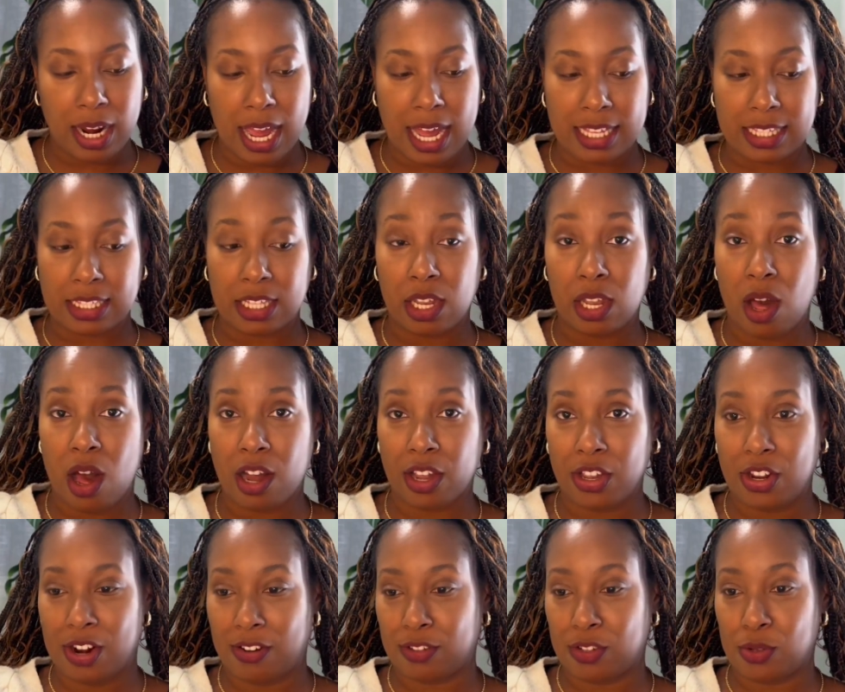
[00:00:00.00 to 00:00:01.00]
as long. You
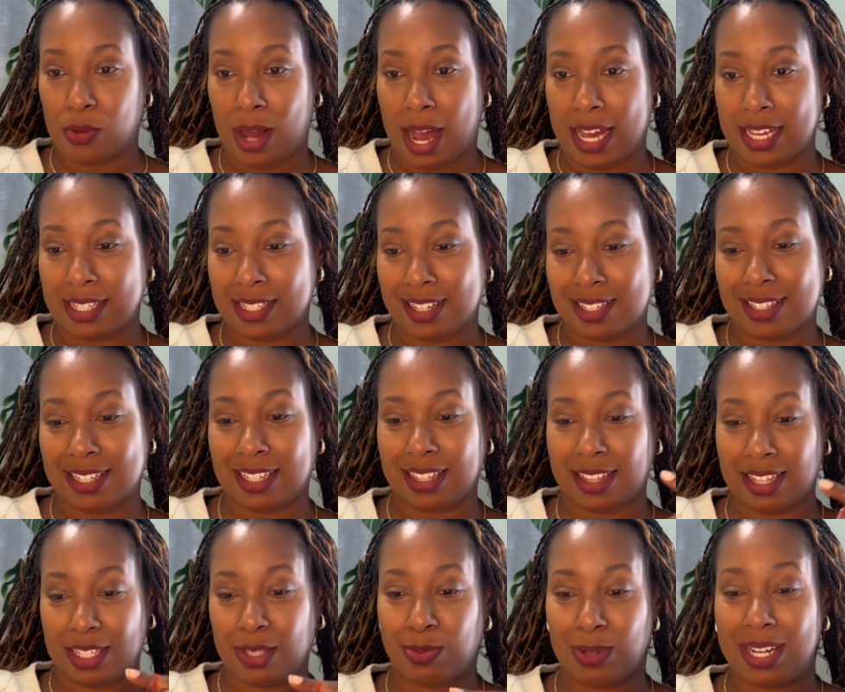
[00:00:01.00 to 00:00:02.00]
don't have to do high socks. Like
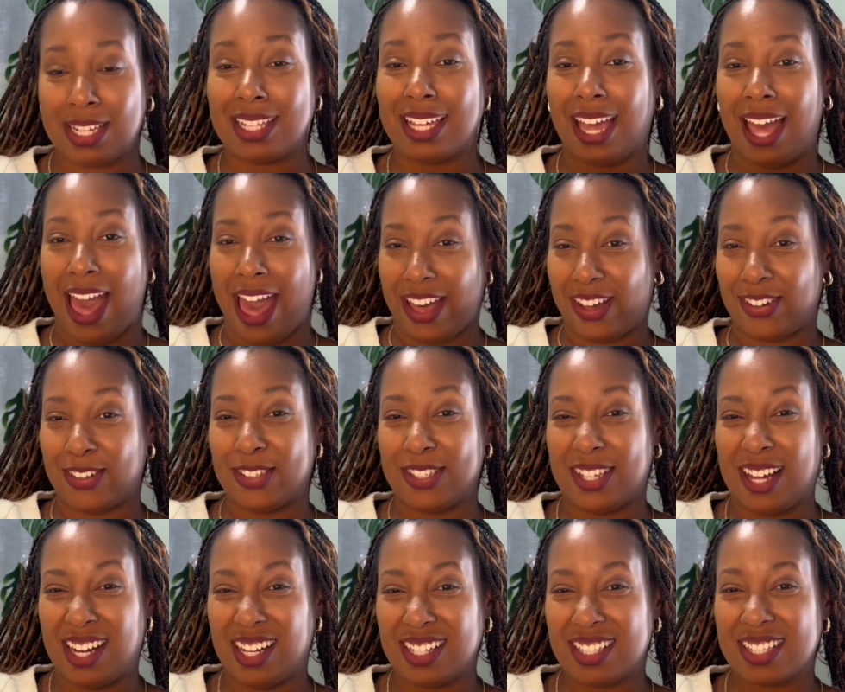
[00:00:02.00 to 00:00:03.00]
this one is like ankle
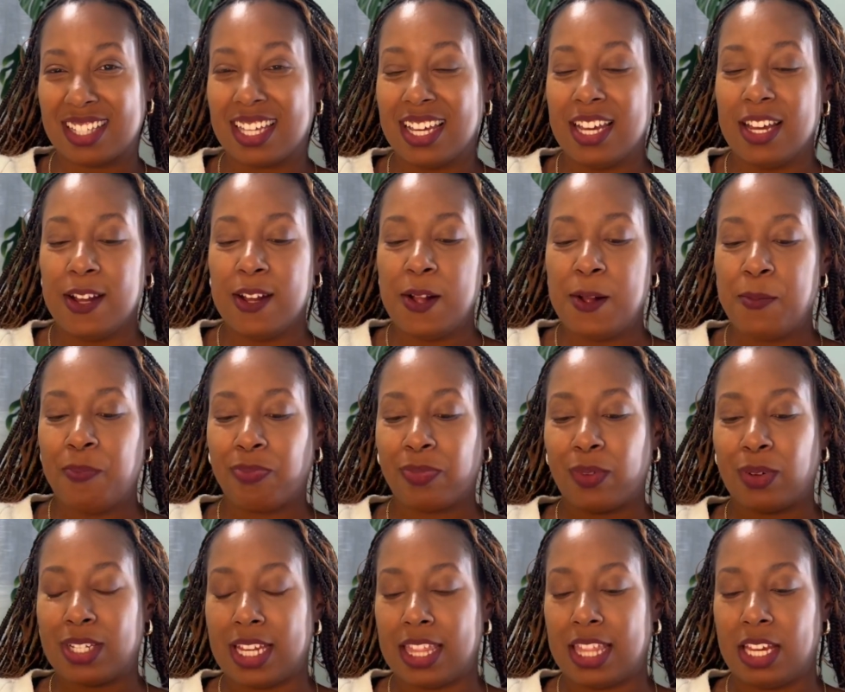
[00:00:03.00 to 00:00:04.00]
socks,
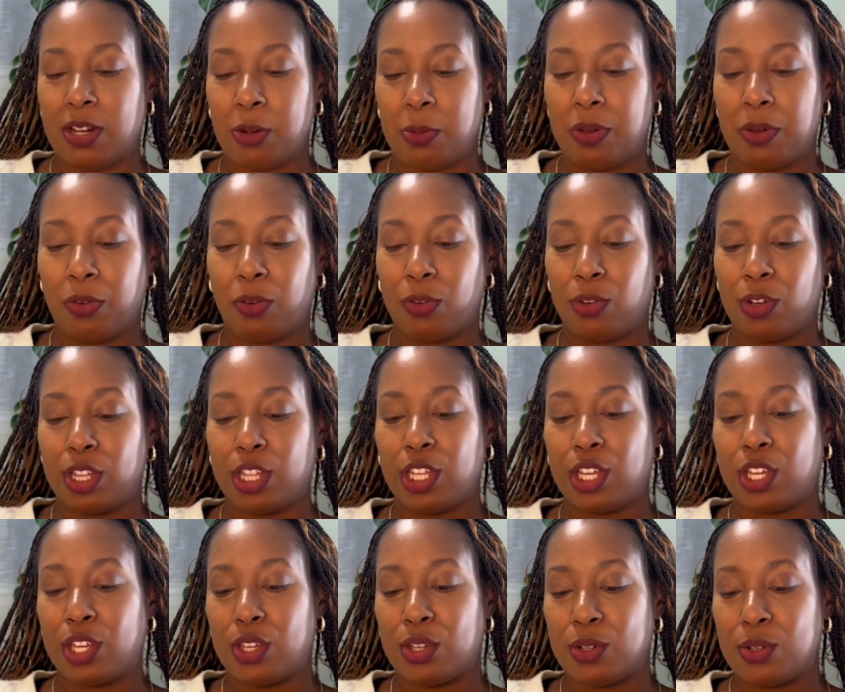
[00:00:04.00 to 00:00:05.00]
which I think will be really
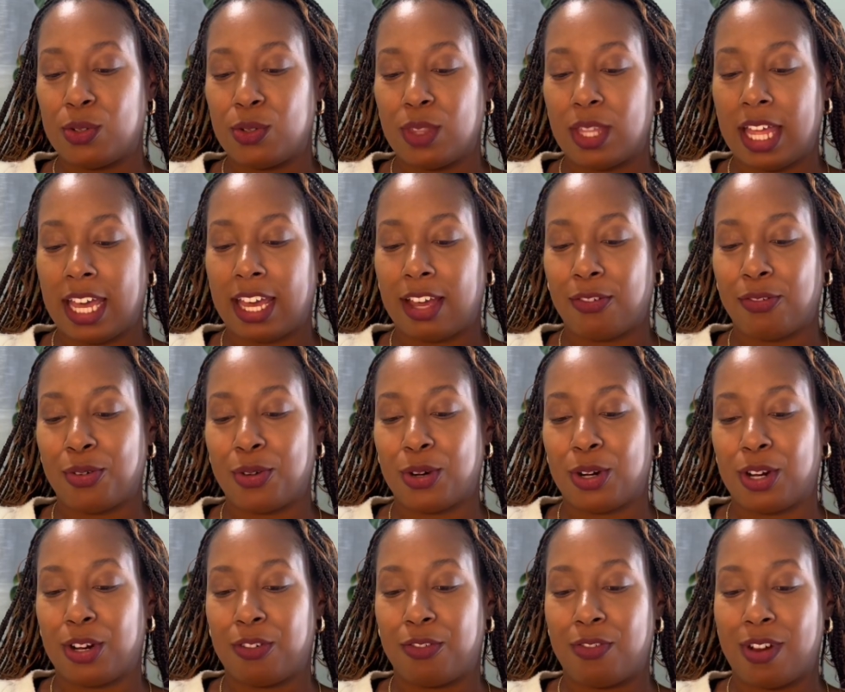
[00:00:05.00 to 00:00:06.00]
cute, like
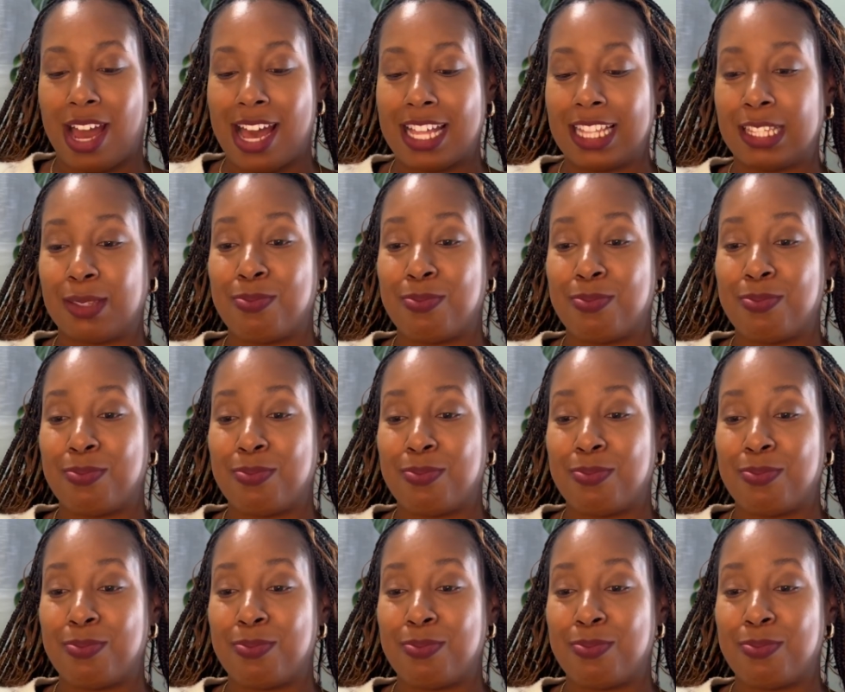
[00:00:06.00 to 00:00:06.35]
for friends.